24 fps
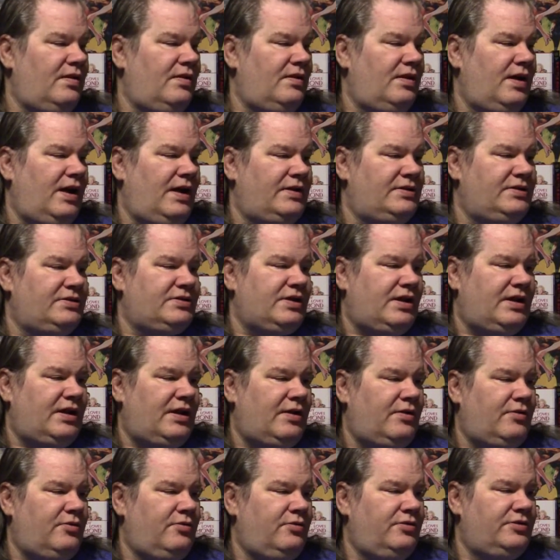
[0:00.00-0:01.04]
I just thought,
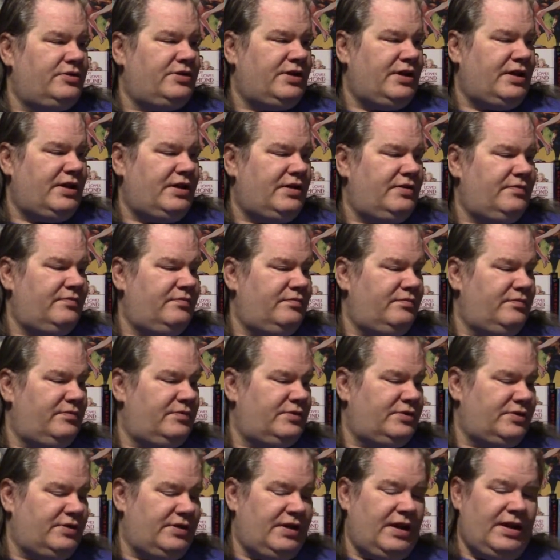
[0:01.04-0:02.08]
how cool is that?
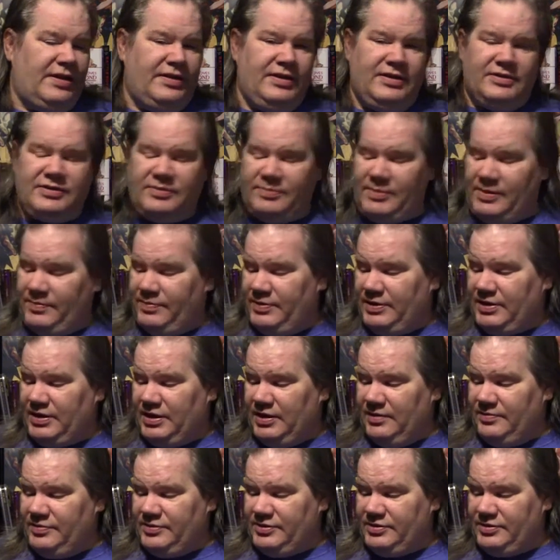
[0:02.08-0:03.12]
So yeah, these are my
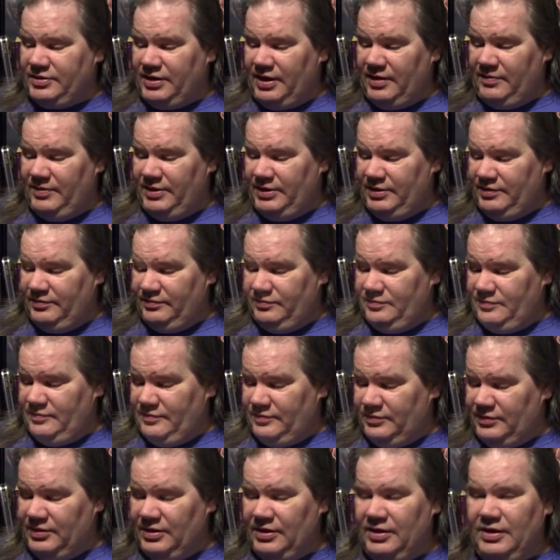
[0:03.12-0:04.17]
pickups. I mean,
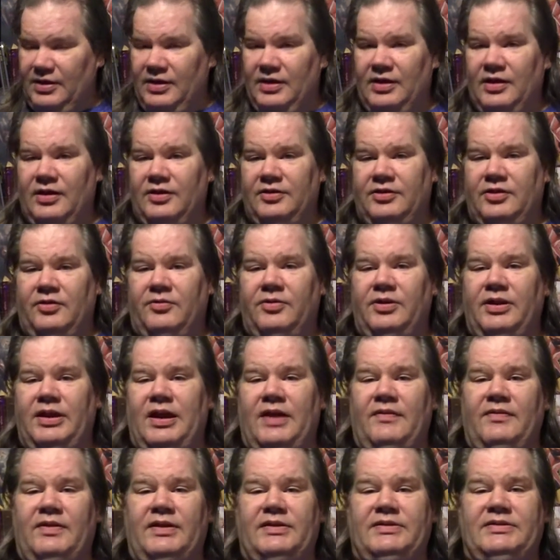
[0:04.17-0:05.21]
don't really
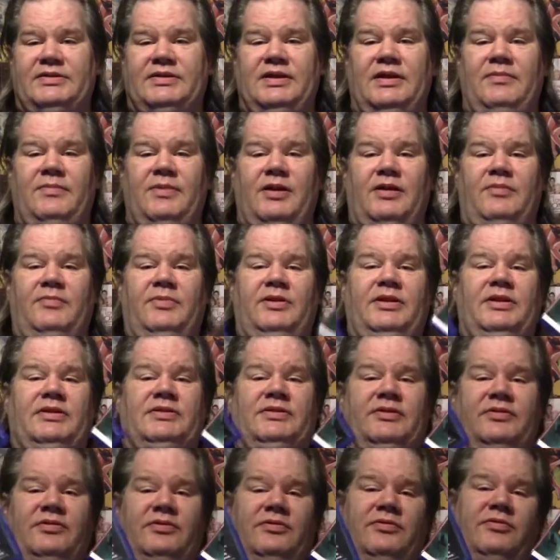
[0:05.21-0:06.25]
have a lot to say about them because
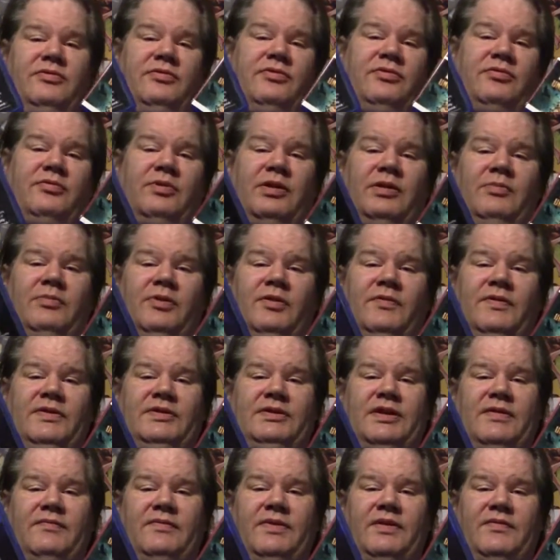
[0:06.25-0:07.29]
they're three movies
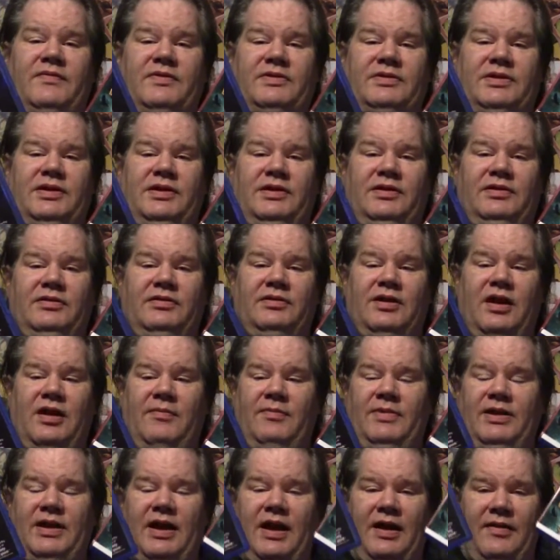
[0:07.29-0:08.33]
I've never seen. I
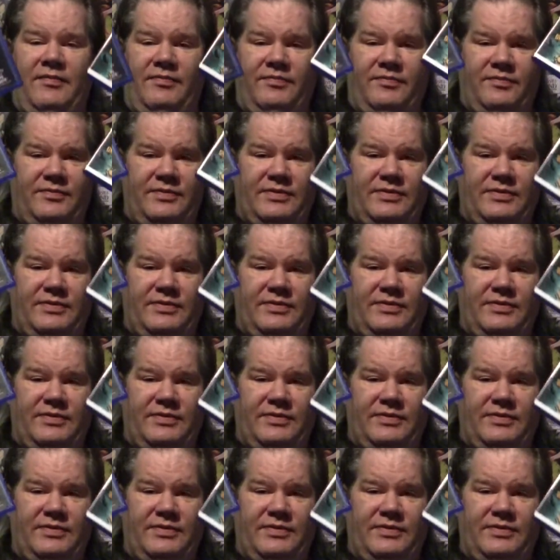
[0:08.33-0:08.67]
mean, I've